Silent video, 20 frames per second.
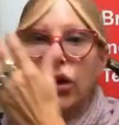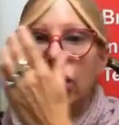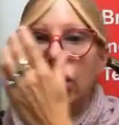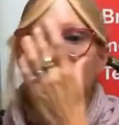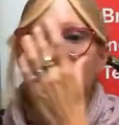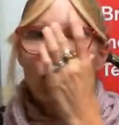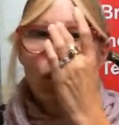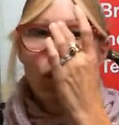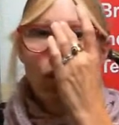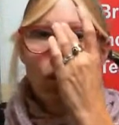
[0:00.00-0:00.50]

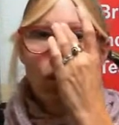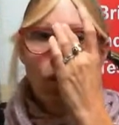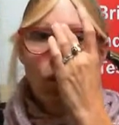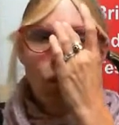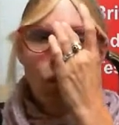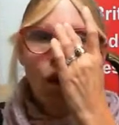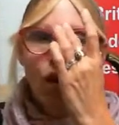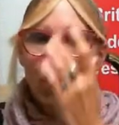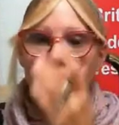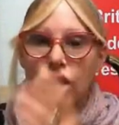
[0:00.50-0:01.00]
you
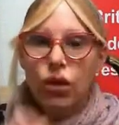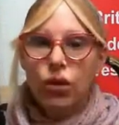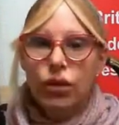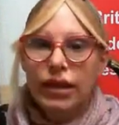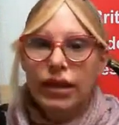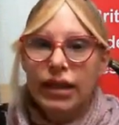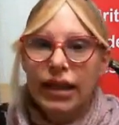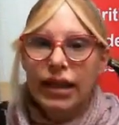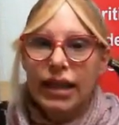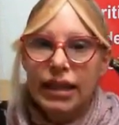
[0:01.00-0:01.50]
what you
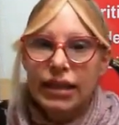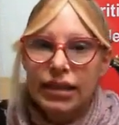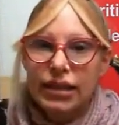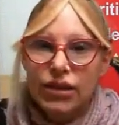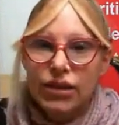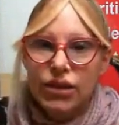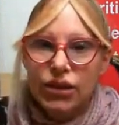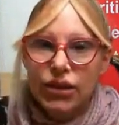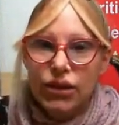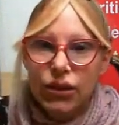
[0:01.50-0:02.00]
would need to
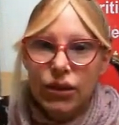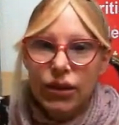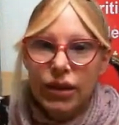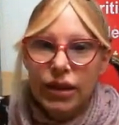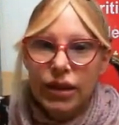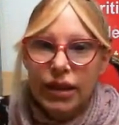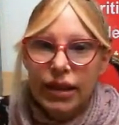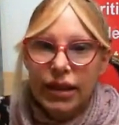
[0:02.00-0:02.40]
do